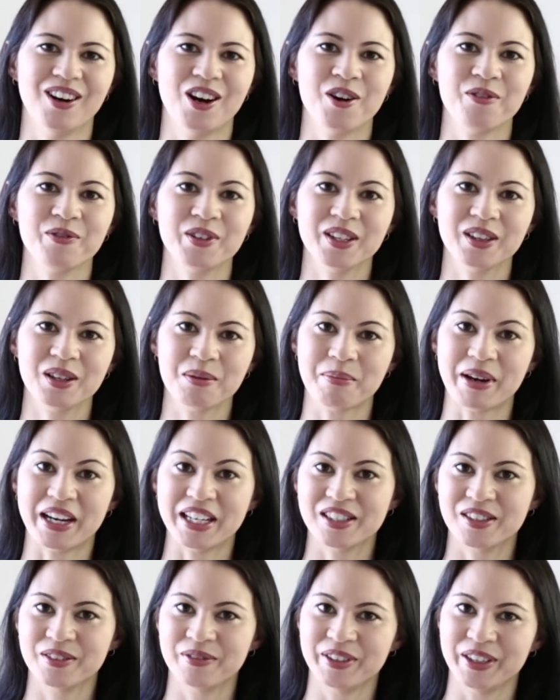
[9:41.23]
often the
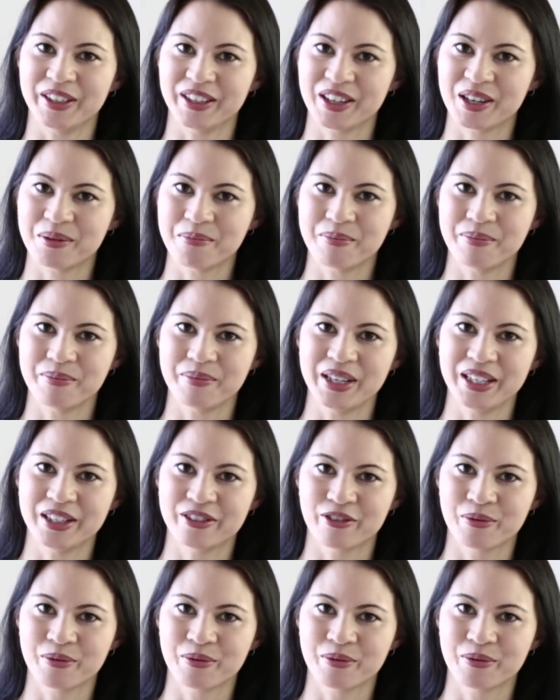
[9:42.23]
base of it is